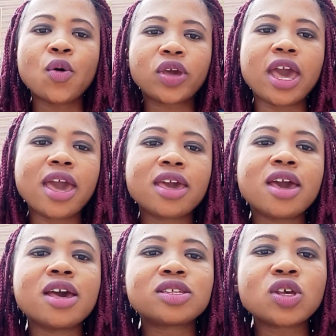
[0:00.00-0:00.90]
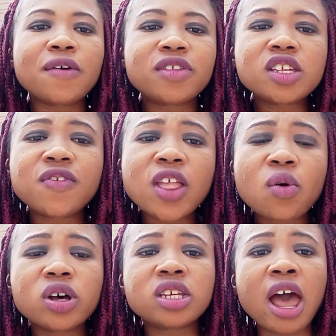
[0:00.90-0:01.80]
Okay, so if this
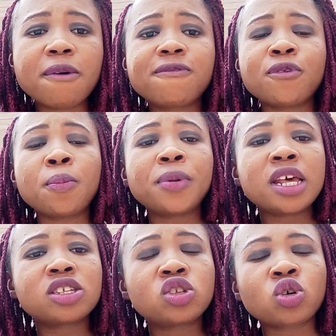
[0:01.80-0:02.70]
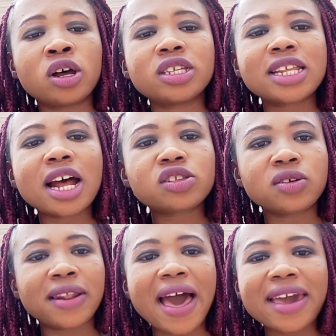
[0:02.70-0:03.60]
video was helpful, please consider
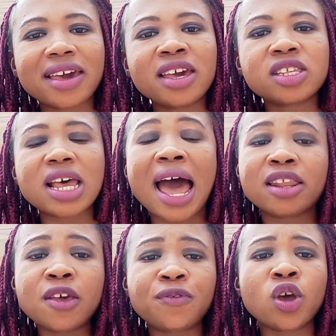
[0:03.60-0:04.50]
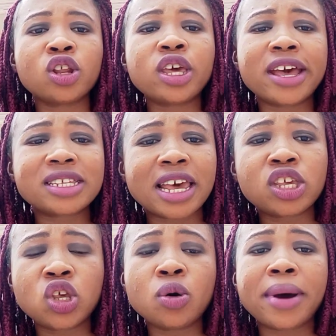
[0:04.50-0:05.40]
to like it. And if you're new here,
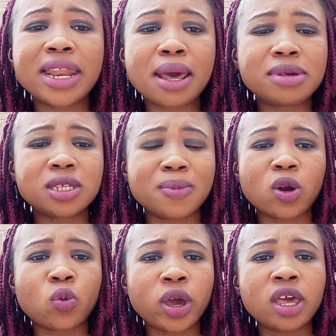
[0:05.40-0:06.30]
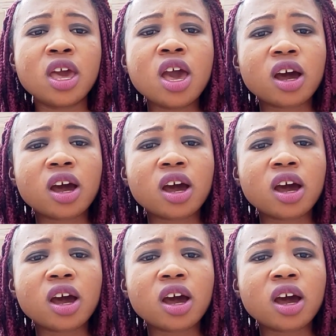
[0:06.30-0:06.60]
thank you. My name is Mary Queen.